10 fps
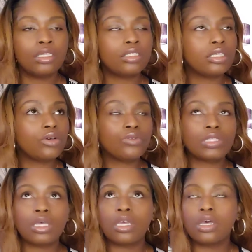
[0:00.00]
Sickle
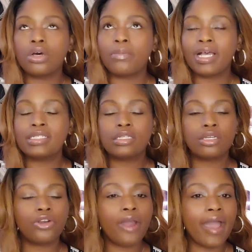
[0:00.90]
cell,
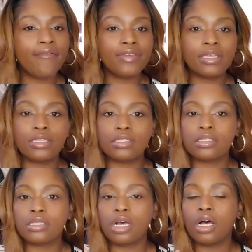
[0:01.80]
myasthenia
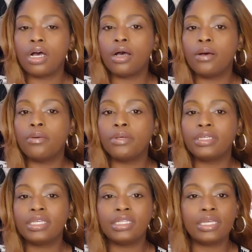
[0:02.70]
gravis,
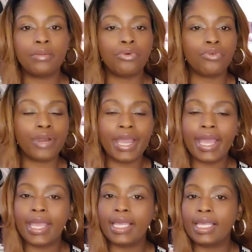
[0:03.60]

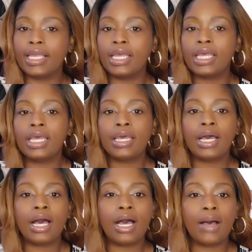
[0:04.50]
Guillain-Barré,
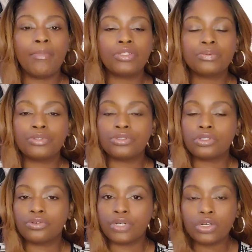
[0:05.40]
multiple
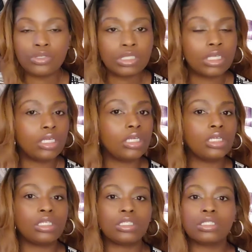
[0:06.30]

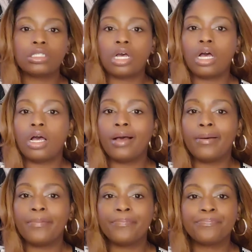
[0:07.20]
sclerosis,
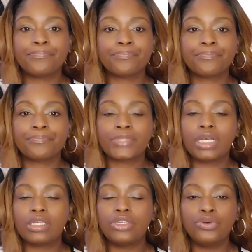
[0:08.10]

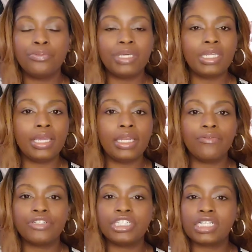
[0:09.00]
acute mediated
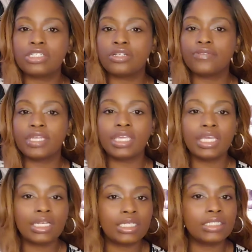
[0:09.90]
rejection of the
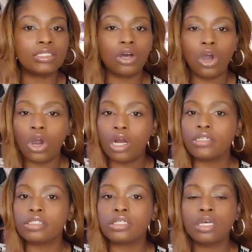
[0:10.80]
kidneys, the
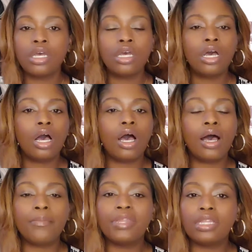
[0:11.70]
heart,
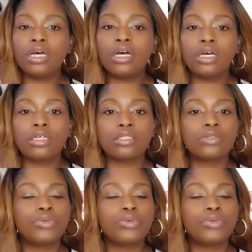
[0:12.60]
the lungs.